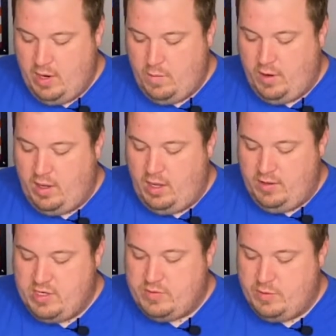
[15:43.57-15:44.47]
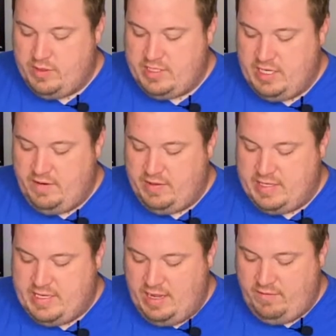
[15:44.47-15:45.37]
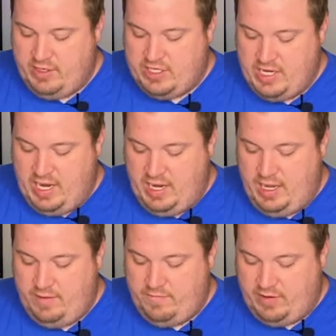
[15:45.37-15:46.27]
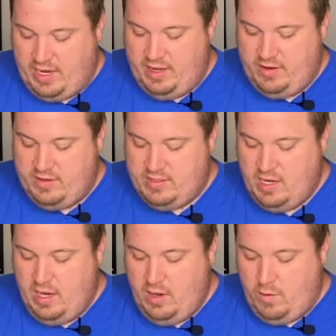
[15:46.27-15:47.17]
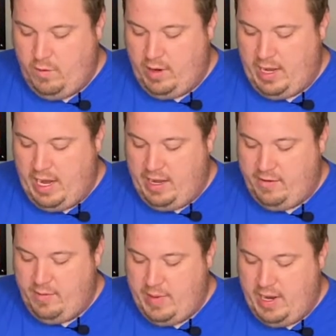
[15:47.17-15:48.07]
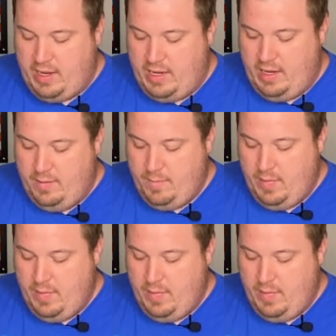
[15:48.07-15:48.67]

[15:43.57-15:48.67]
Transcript: while others will receive the devilish Ned Flanders or an angry Maggie.